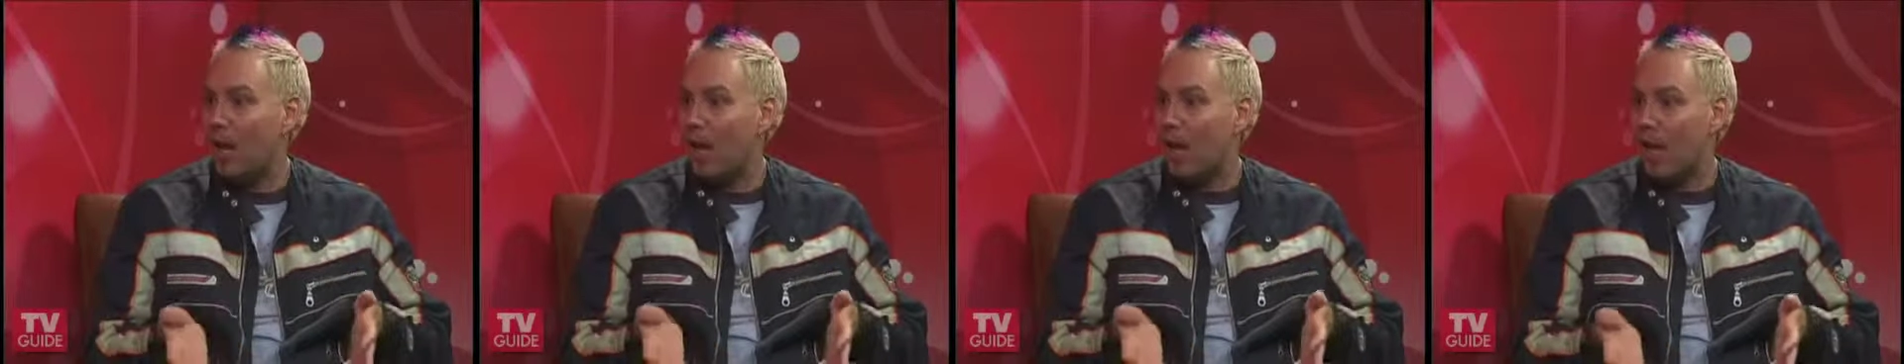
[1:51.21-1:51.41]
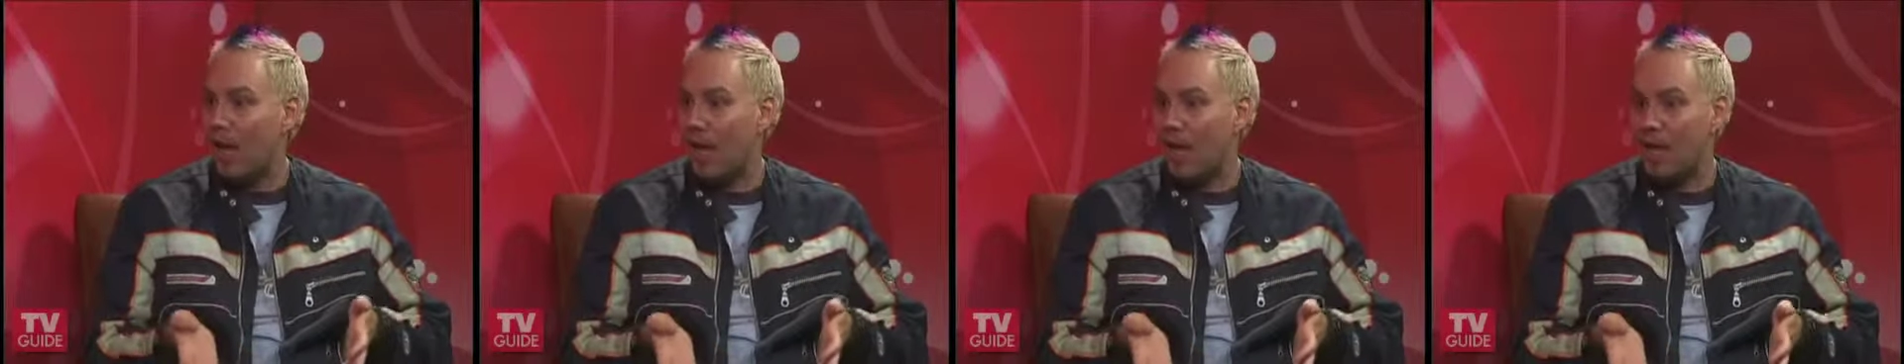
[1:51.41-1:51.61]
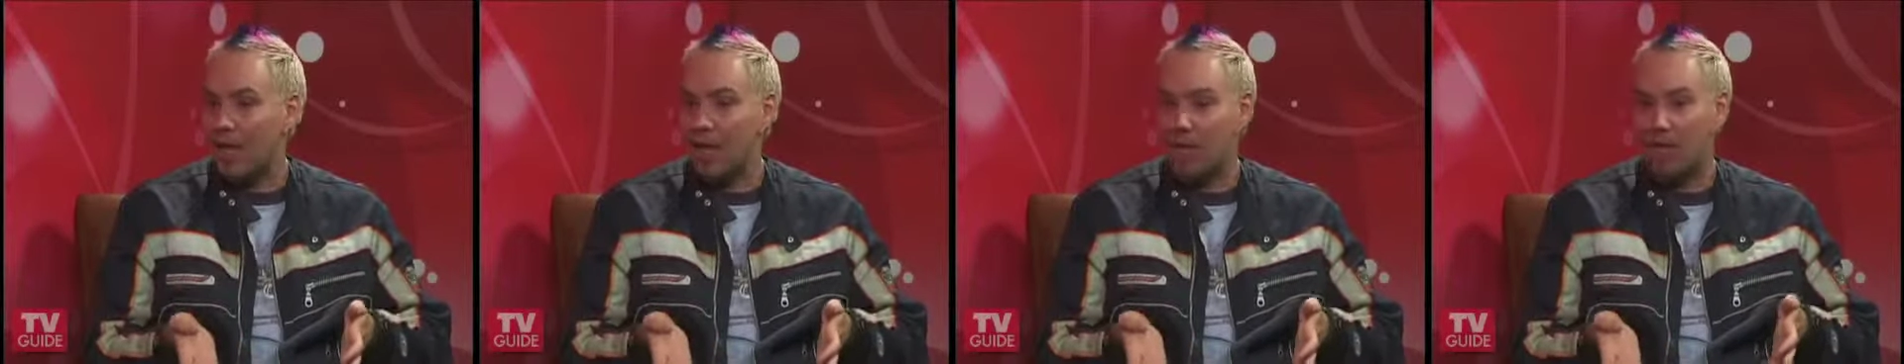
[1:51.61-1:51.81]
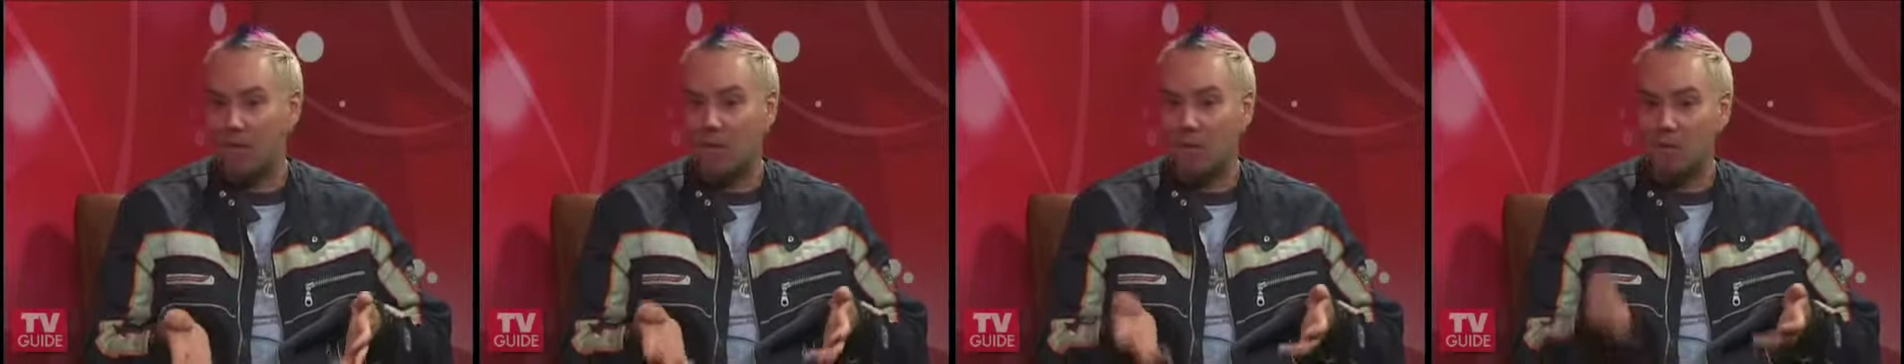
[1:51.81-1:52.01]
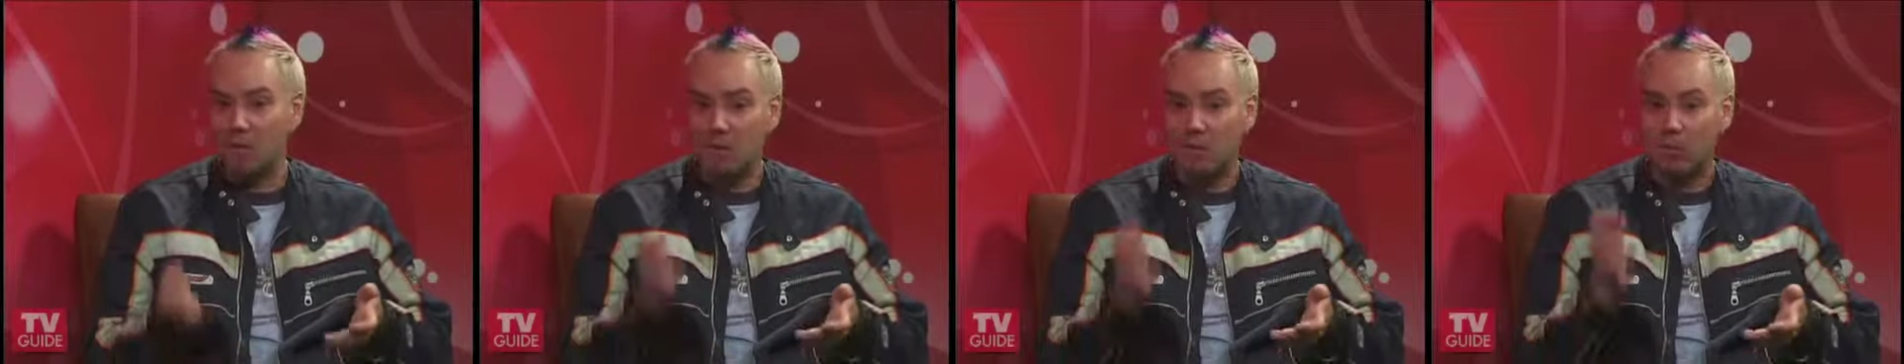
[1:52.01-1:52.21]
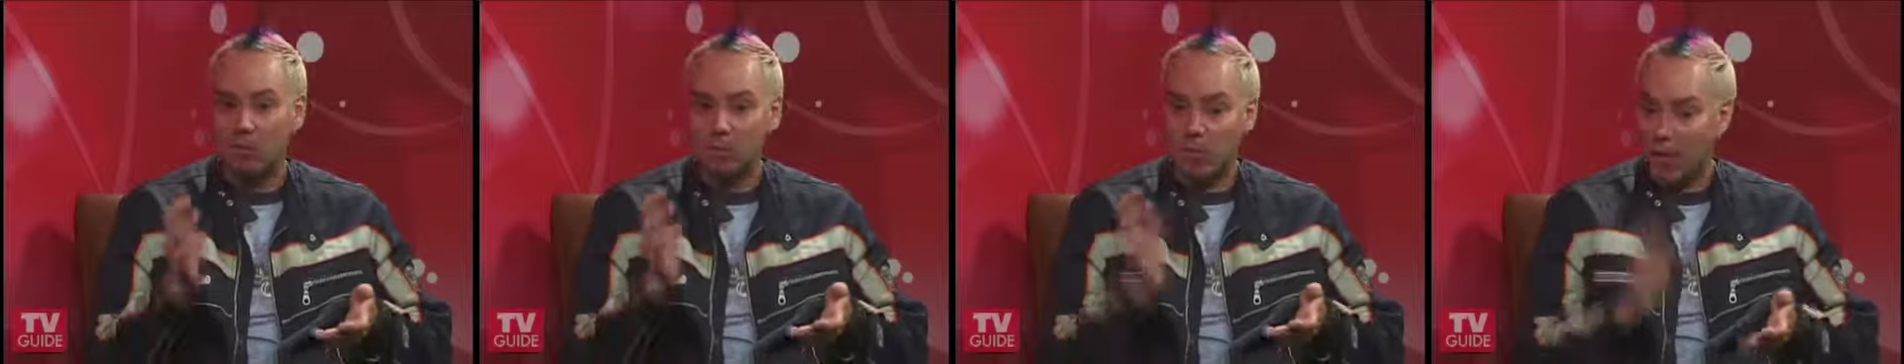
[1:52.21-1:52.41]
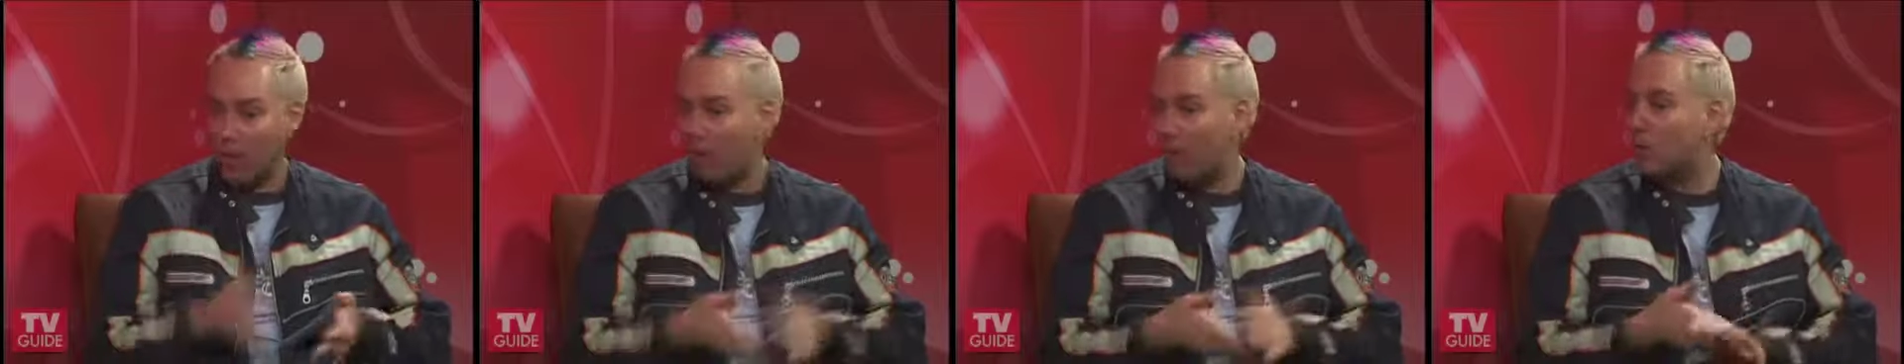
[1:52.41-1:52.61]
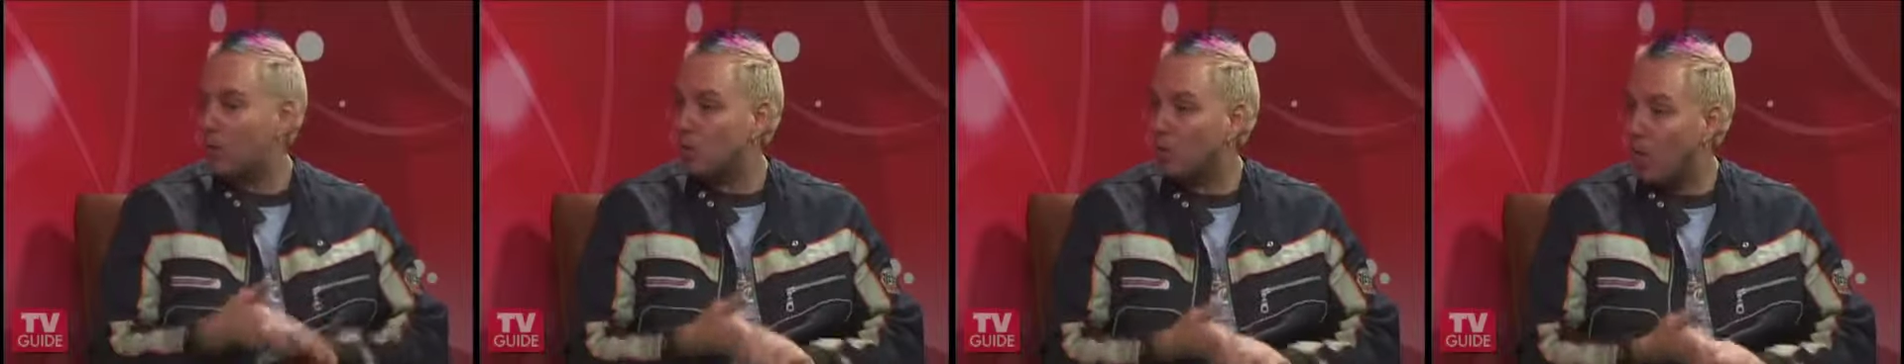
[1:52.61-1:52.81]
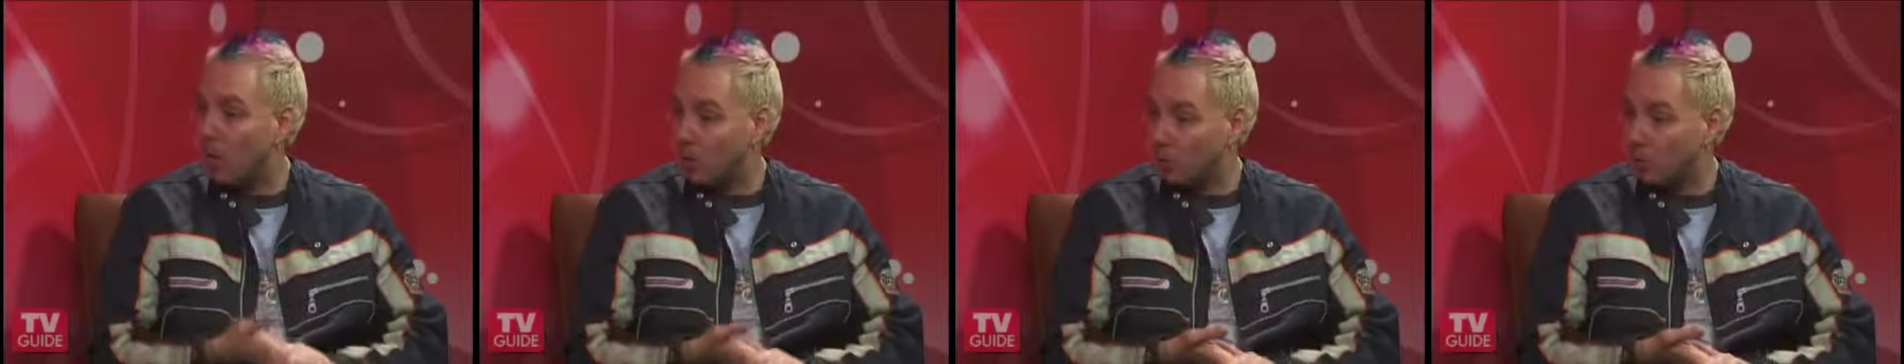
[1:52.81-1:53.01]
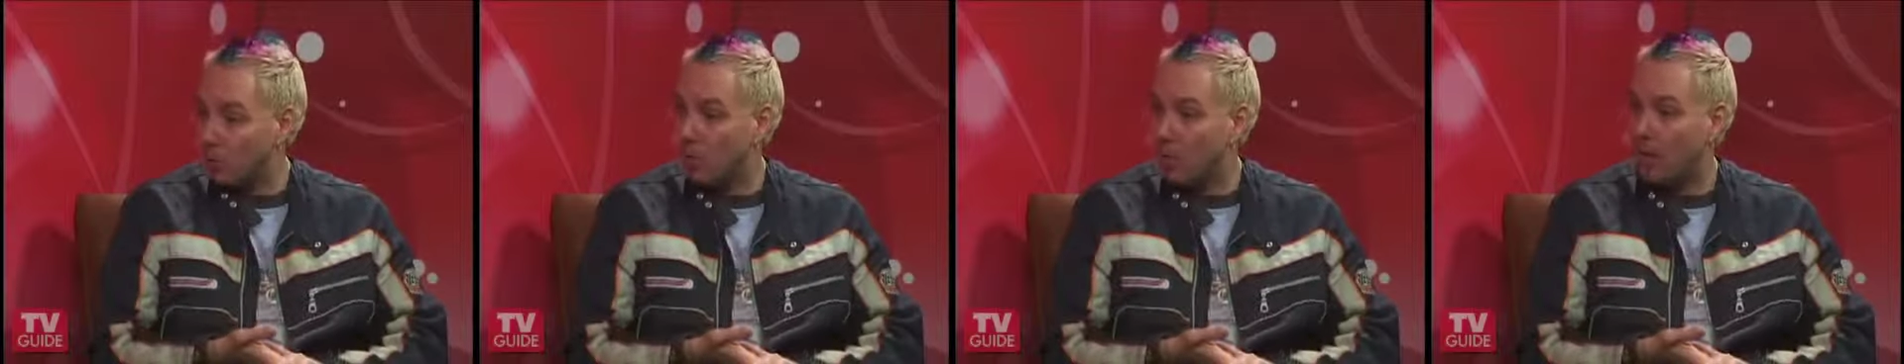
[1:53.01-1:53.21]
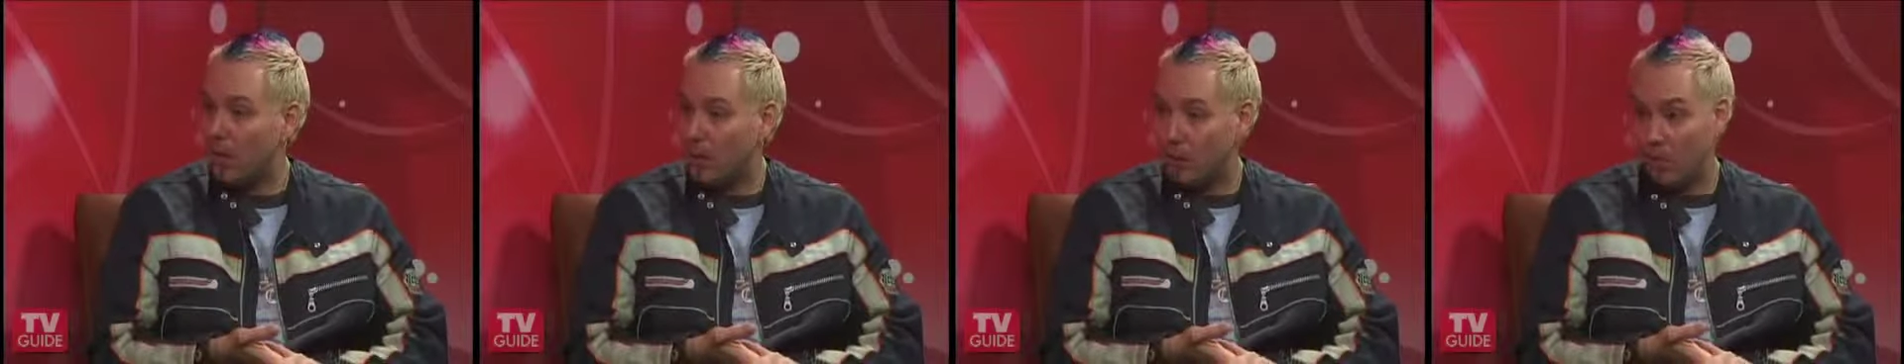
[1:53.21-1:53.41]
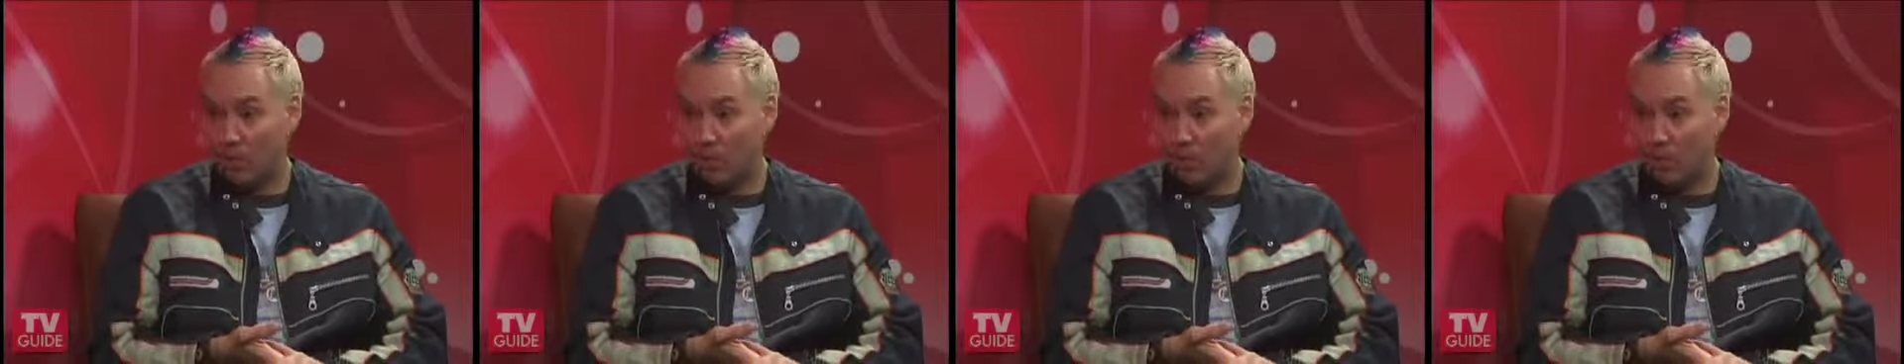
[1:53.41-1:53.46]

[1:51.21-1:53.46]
And whatever swatch we pick,